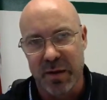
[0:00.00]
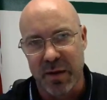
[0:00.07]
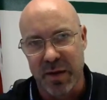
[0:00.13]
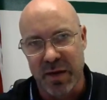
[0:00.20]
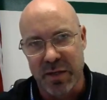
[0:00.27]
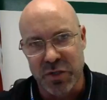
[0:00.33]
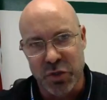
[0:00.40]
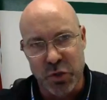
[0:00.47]

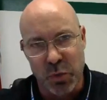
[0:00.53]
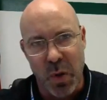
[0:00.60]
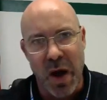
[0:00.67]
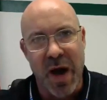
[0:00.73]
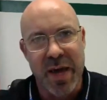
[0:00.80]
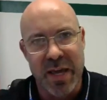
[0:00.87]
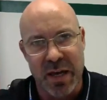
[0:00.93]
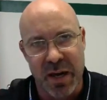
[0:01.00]
is
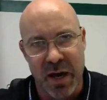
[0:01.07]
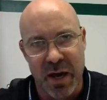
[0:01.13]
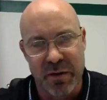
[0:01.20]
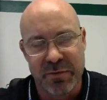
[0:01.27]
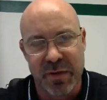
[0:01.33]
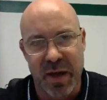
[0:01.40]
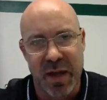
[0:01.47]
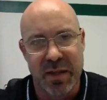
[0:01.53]
dry
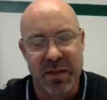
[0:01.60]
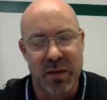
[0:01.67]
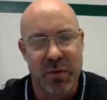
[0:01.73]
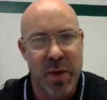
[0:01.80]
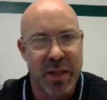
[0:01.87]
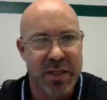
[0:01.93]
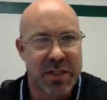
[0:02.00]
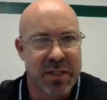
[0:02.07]
enough, and the
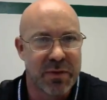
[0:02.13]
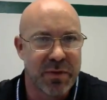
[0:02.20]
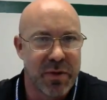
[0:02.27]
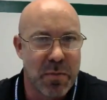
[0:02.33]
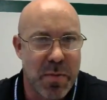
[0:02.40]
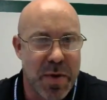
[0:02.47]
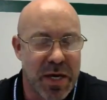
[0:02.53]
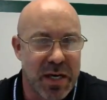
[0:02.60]
relative
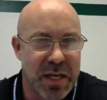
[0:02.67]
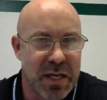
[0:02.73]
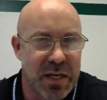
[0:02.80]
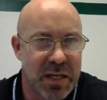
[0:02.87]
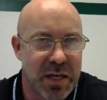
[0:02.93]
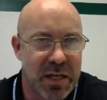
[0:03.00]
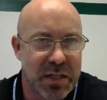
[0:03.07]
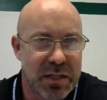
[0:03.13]
humidity
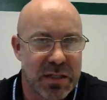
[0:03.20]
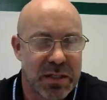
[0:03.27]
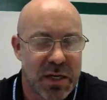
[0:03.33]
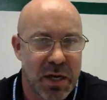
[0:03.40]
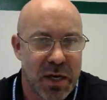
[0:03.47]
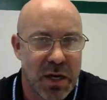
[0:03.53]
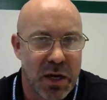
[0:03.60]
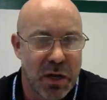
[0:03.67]
is
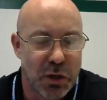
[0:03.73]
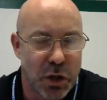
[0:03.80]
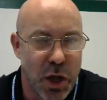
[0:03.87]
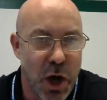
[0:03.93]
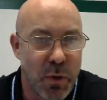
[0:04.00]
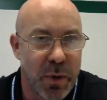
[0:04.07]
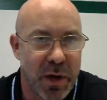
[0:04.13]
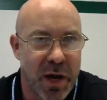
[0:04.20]

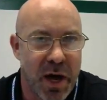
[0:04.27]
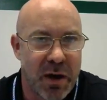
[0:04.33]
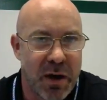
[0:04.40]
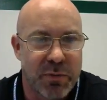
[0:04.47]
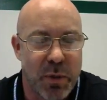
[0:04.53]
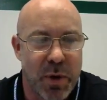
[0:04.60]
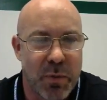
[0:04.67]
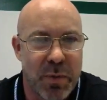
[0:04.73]
low
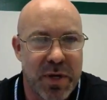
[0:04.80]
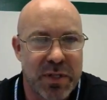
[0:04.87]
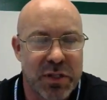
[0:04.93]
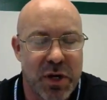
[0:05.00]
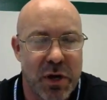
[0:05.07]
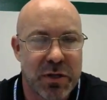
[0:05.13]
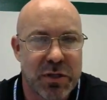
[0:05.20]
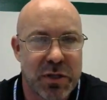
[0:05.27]
enough where we
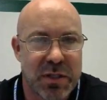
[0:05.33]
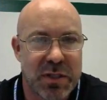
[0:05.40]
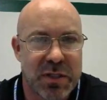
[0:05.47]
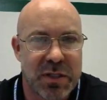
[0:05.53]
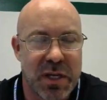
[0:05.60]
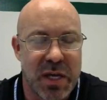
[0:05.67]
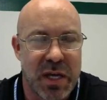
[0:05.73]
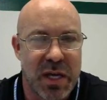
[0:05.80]
start to
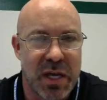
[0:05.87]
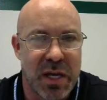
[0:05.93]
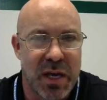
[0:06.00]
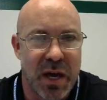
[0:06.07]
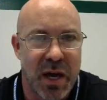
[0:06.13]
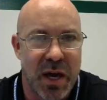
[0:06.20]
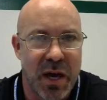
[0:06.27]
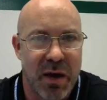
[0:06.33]
see
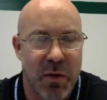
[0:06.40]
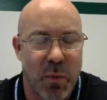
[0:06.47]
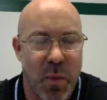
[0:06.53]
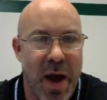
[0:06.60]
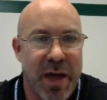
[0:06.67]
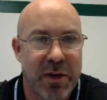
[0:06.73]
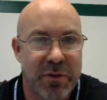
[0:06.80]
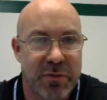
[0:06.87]

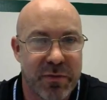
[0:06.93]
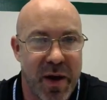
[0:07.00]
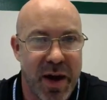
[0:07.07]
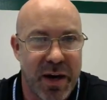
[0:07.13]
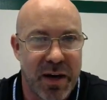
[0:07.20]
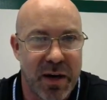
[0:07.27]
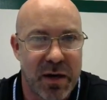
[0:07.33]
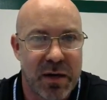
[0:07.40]

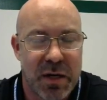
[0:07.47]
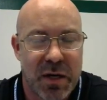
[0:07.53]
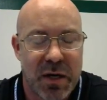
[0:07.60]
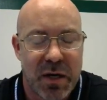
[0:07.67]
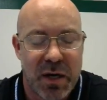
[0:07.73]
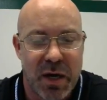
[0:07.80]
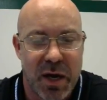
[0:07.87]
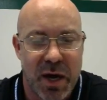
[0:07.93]
wildfire
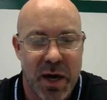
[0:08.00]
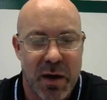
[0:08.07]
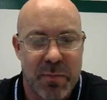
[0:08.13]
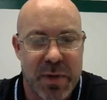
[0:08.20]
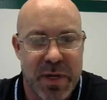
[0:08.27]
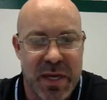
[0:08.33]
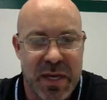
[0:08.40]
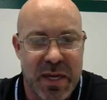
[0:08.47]

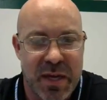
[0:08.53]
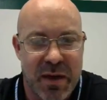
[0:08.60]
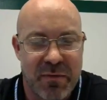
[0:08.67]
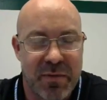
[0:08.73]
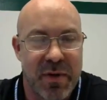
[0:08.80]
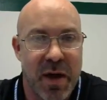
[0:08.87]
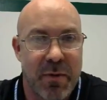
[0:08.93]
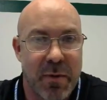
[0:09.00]
be
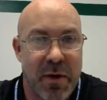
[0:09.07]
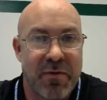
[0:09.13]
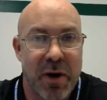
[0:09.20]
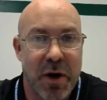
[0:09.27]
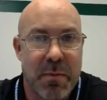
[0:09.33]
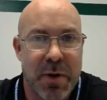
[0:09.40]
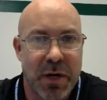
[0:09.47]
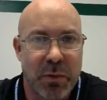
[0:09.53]
a
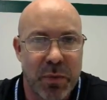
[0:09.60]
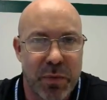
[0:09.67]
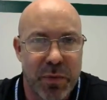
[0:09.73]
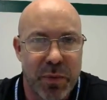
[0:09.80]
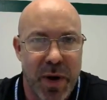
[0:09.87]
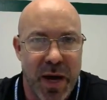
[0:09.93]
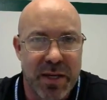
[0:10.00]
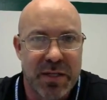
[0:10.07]
very big
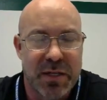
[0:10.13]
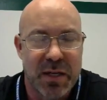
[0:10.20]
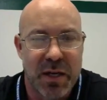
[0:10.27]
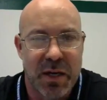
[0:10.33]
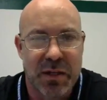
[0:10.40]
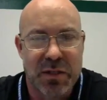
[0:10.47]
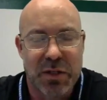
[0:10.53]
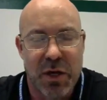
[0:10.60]
threat.
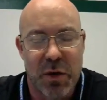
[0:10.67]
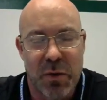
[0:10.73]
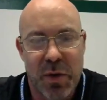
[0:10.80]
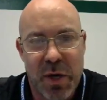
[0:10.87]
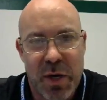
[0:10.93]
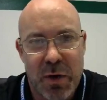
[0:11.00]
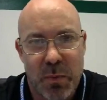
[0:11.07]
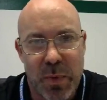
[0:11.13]
So
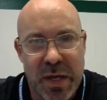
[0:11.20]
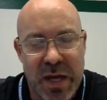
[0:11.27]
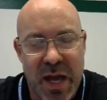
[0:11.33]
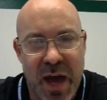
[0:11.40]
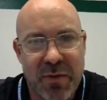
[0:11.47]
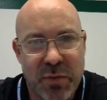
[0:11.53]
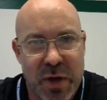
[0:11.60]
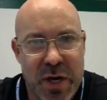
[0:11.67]
we
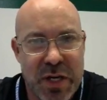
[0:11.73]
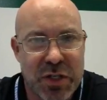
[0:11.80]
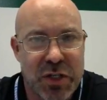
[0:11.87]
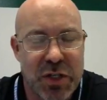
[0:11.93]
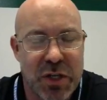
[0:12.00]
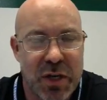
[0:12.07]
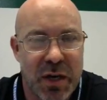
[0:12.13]
did reach